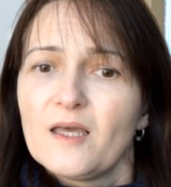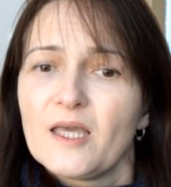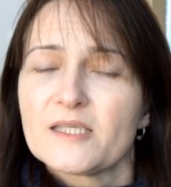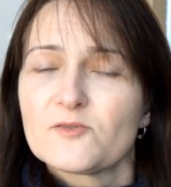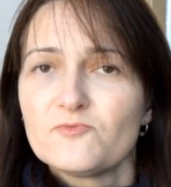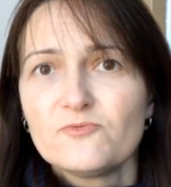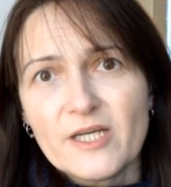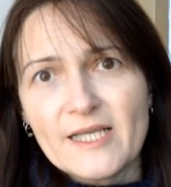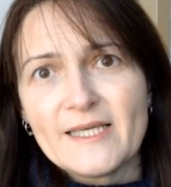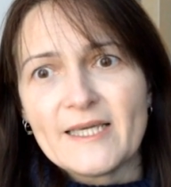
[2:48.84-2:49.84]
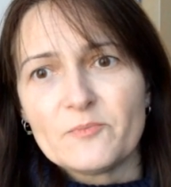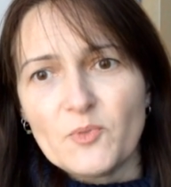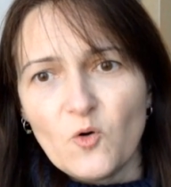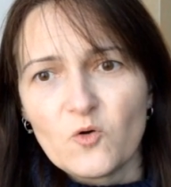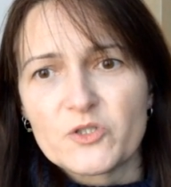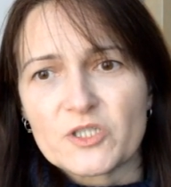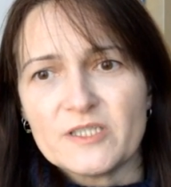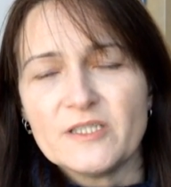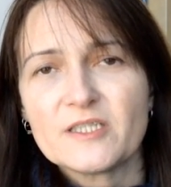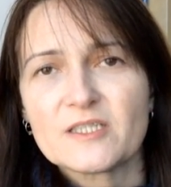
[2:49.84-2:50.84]
It's really
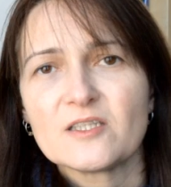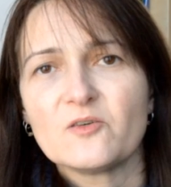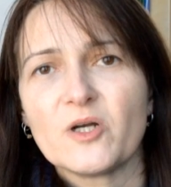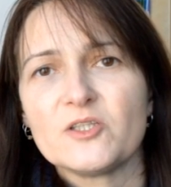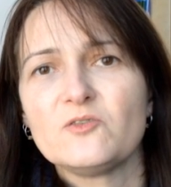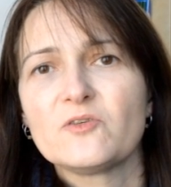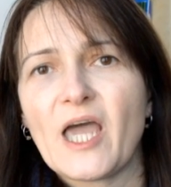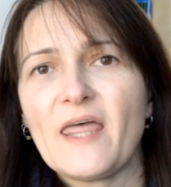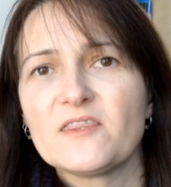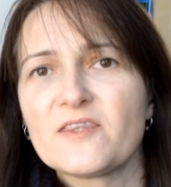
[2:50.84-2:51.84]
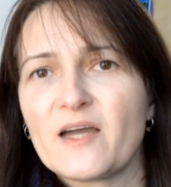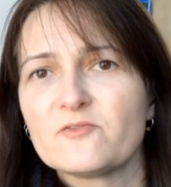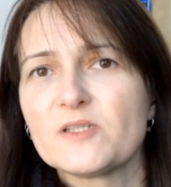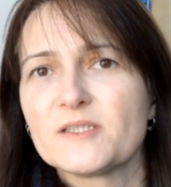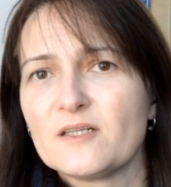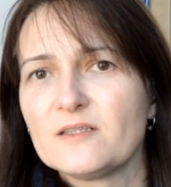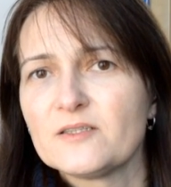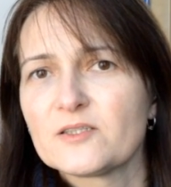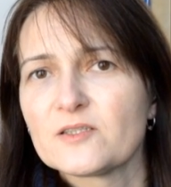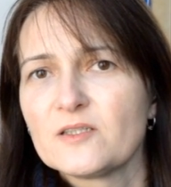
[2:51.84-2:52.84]
important that when you get that
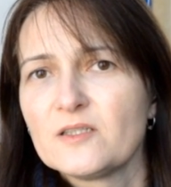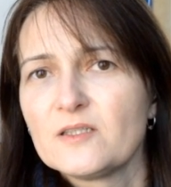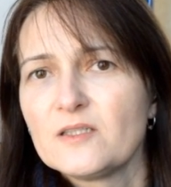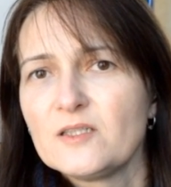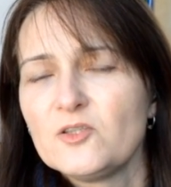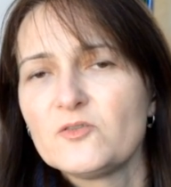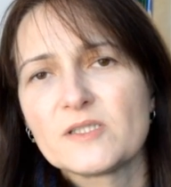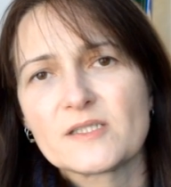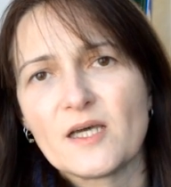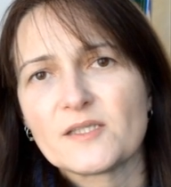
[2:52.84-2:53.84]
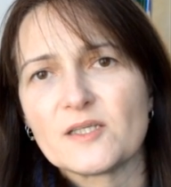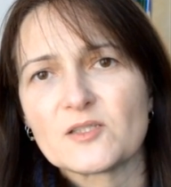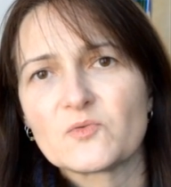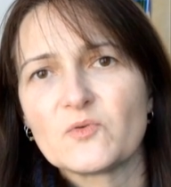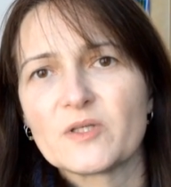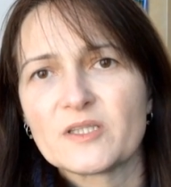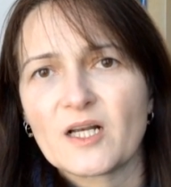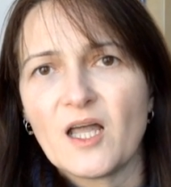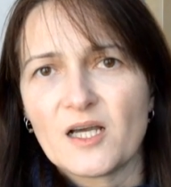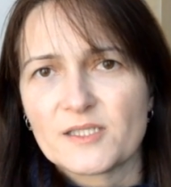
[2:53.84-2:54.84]
result, you discuss it with the
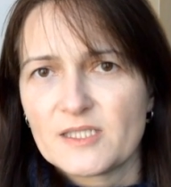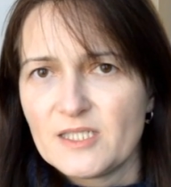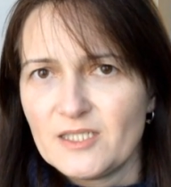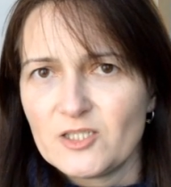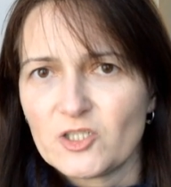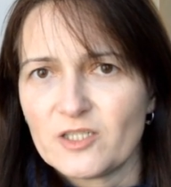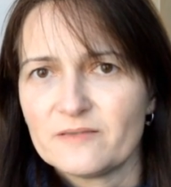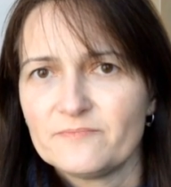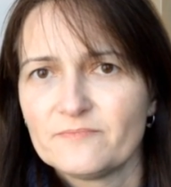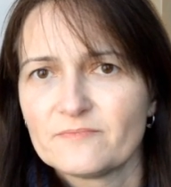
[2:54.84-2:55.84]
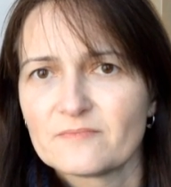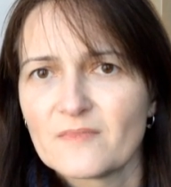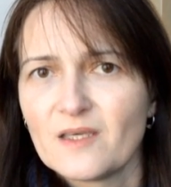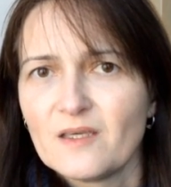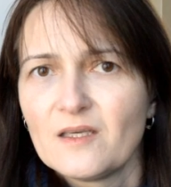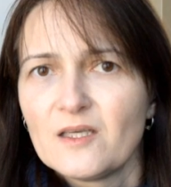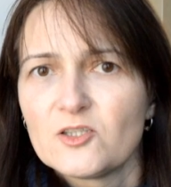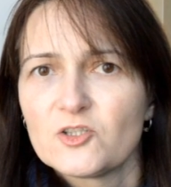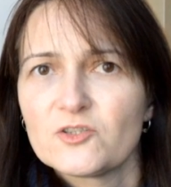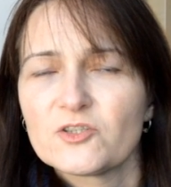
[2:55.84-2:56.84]
class teacher.
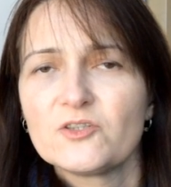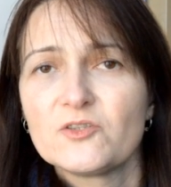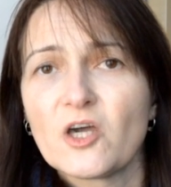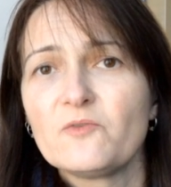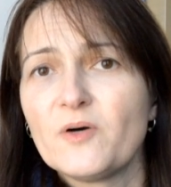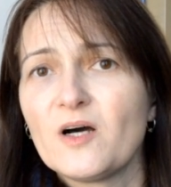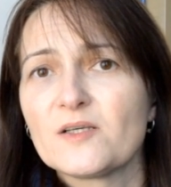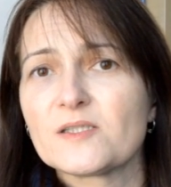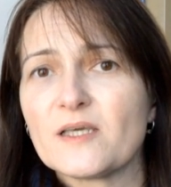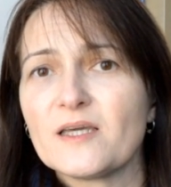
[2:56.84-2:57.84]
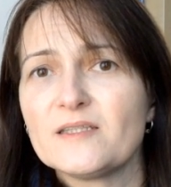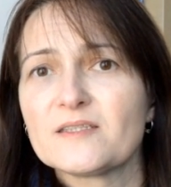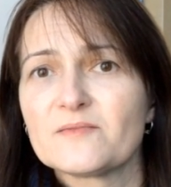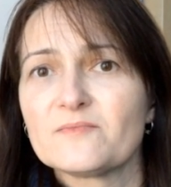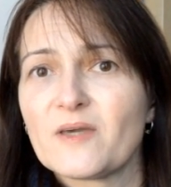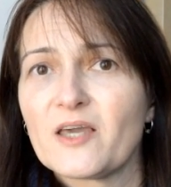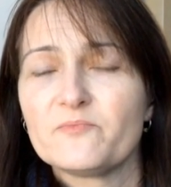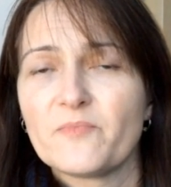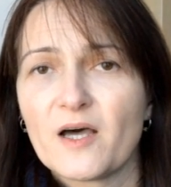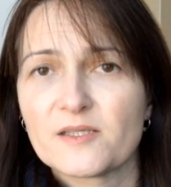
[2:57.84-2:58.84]
Children who don't pass it may
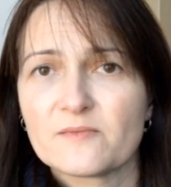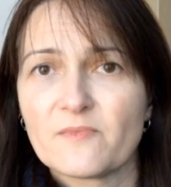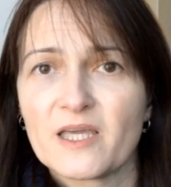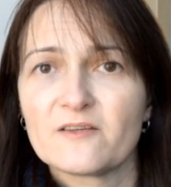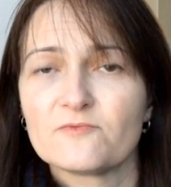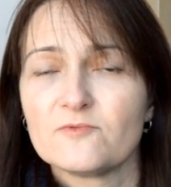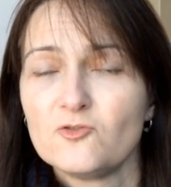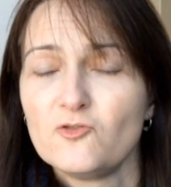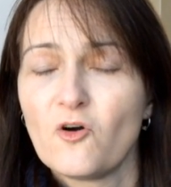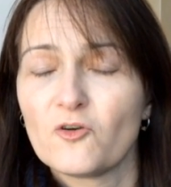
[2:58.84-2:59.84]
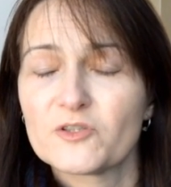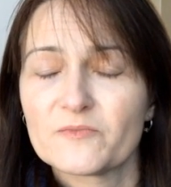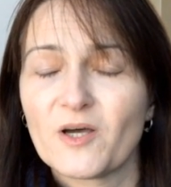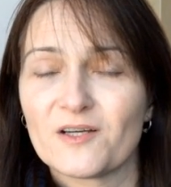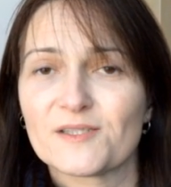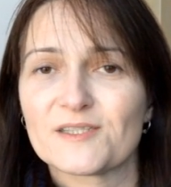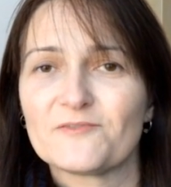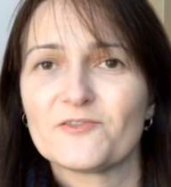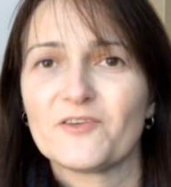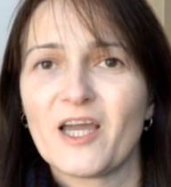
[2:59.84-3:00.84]
have not passed it
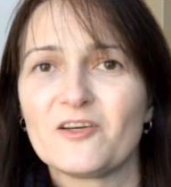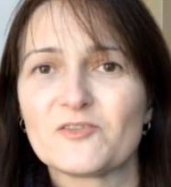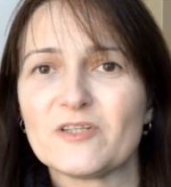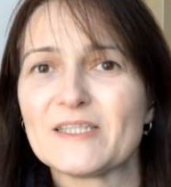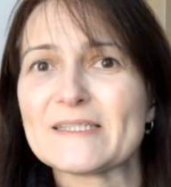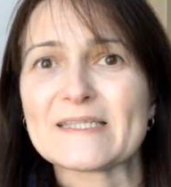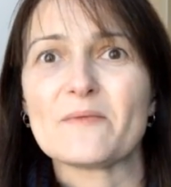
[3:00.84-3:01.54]
for various reasons.